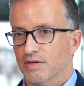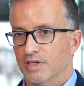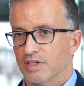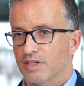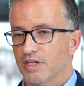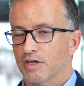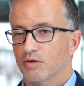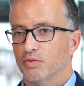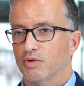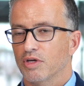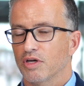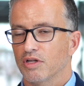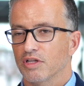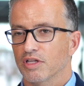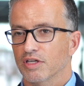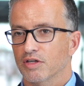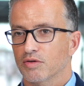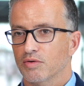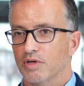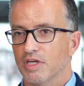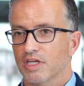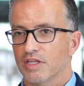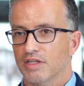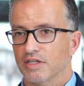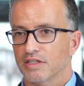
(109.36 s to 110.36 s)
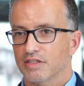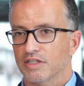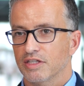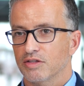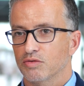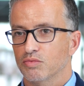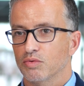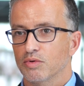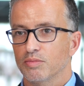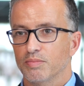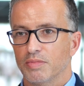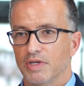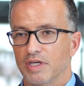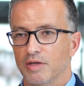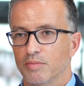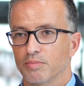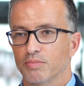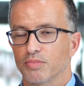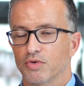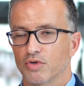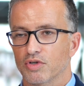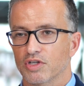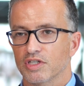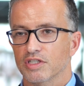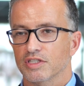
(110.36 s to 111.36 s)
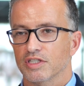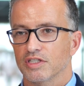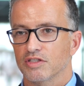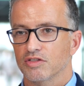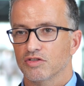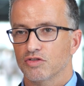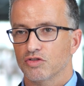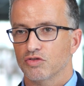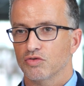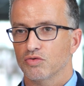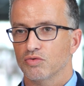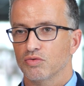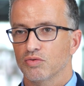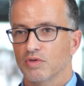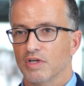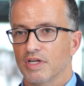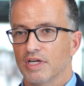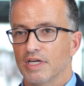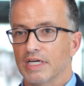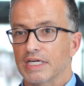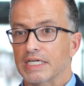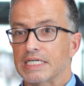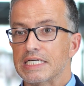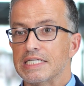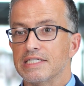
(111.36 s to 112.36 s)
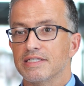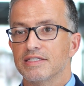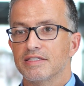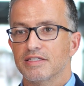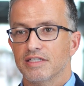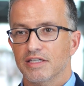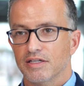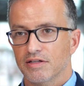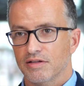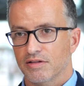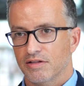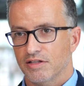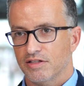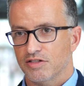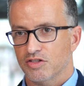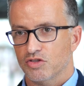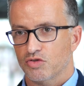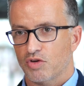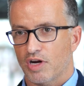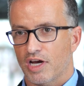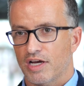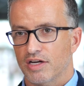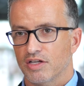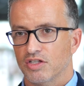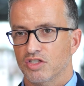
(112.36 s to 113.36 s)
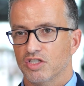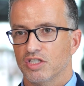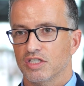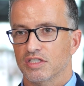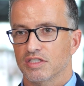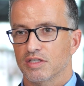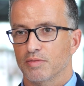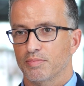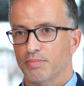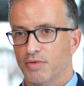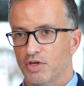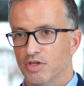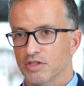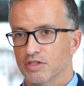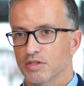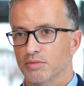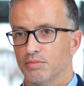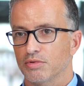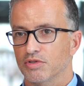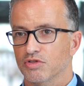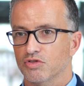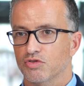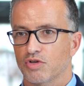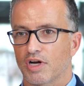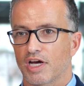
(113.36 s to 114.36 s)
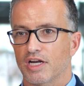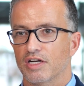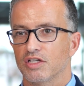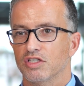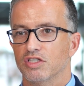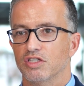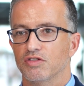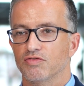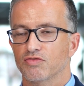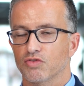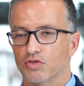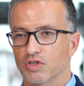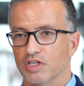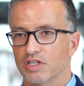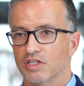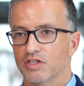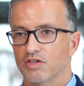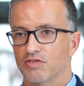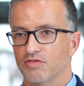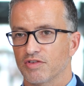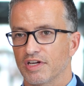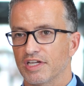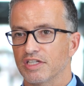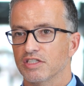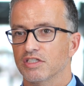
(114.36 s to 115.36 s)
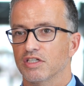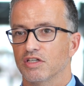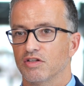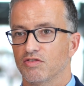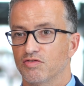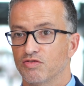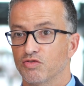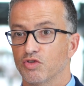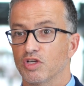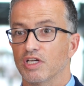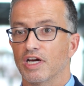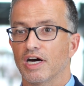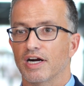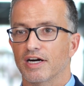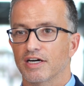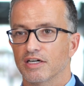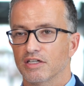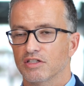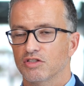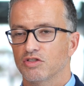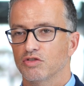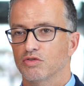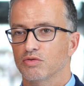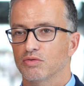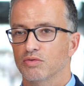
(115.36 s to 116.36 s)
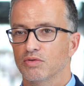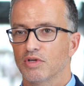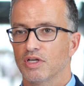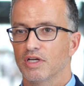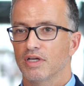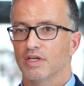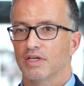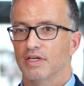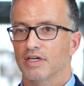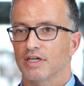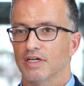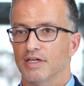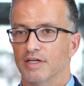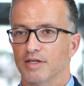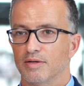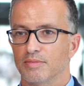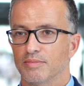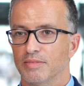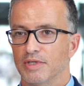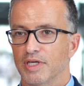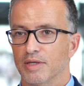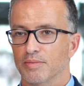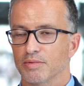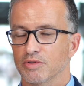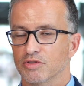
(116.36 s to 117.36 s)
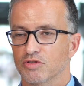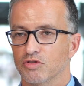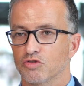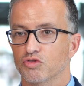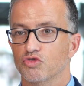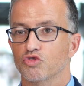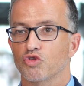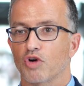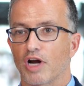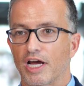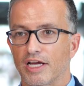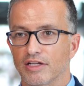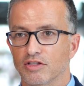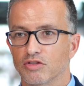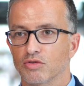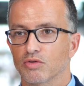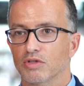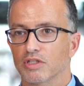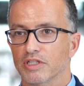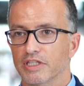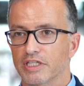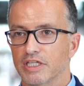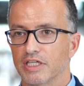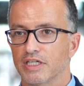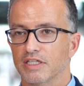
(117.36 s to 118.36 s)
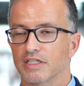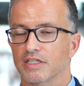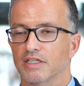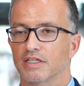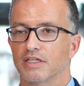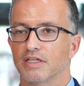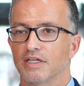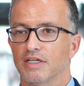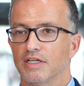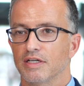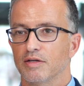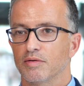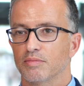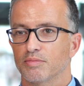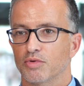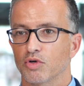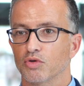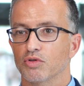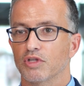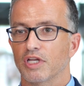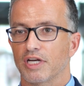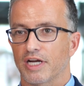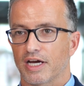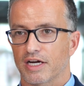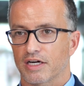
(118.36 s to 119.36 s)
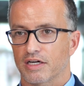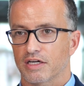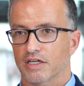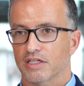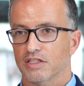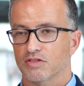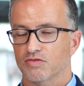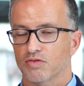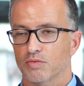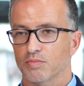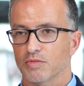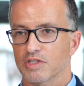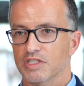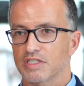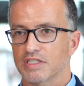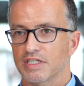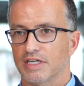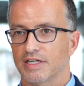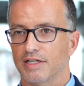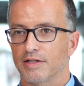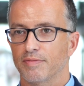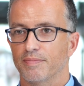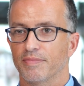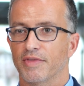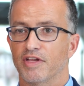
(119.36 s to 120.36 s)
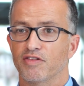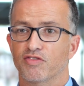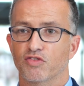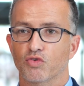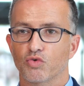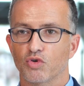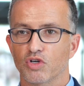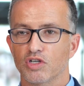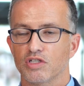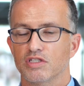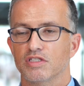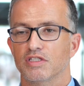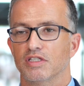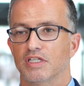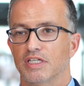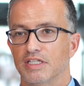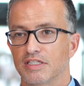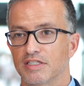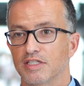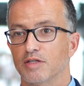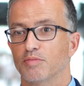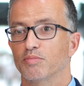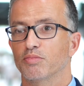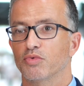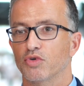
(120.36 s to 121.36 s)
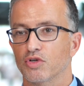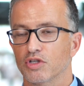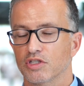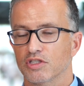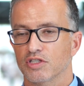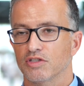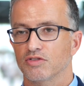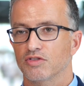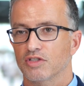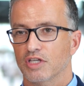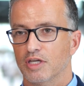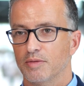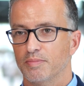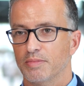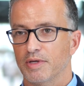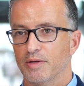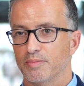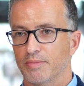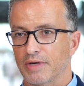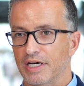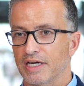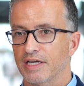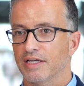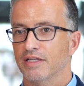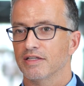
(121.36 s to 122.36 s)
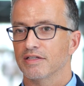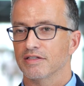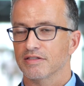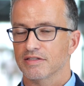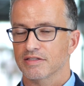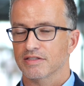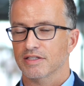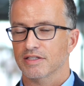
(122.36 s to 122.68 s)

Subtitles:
think we all agree that it would be important to consider this strategy as a possible strategy for intervention if we are to be able to try to clear protein aggregates from the cell. Of course, it's important to keep in mind, as